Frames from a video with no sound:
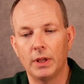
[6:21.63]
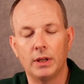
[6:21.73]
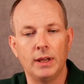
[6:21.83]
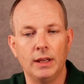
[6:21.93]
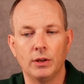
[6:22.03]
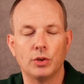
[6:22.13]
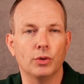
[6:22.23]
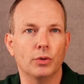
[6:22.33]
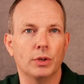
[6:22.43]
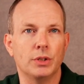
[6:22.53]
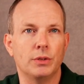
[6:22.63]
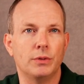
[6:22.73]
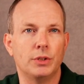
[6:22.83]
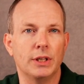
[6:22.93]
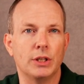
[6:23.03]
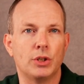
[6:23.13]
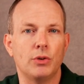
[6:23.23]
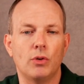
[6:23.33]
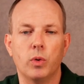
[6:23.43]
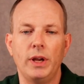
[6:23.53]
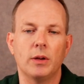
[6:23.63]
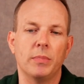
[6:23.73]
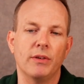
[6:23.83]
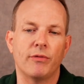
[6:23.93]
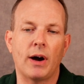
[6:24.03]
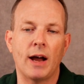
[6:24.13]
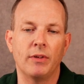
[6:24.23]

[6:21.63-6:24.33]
king to g2, queen to b5,